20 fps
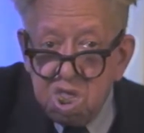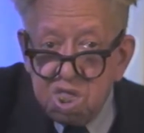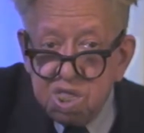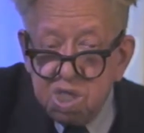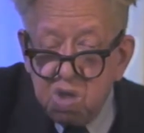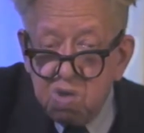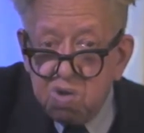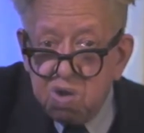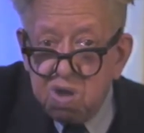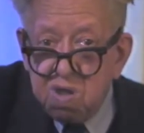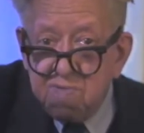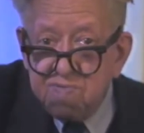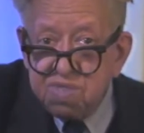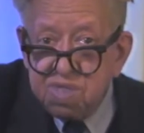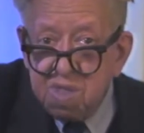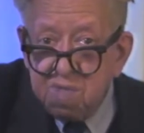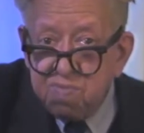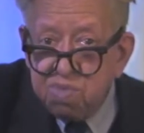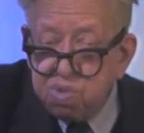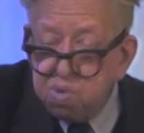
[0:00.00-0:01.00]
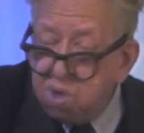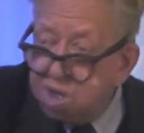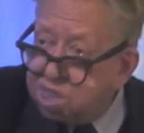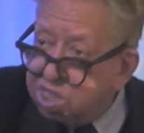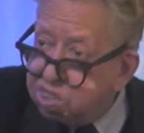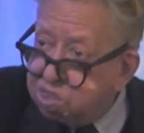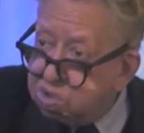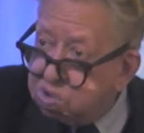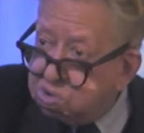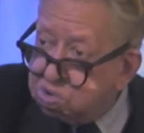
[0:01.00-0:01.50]
total of some
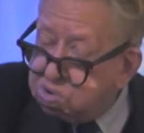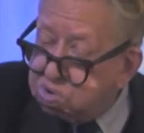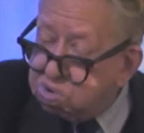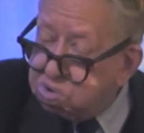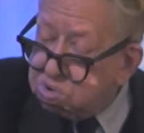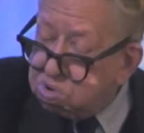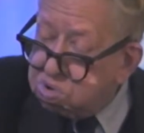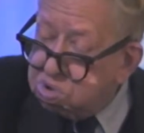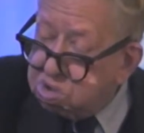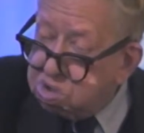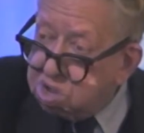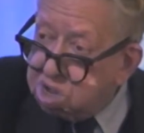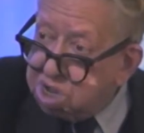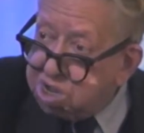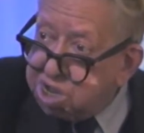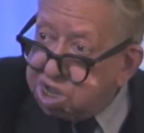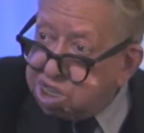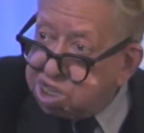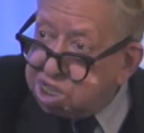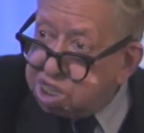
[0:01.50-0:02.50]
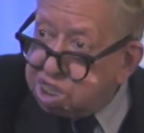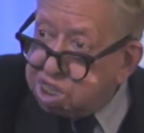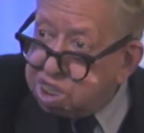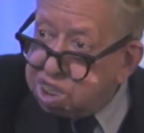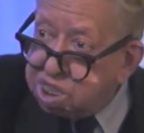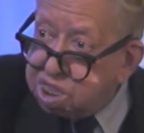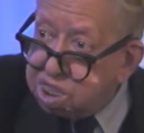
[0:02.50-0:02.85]
22 editions,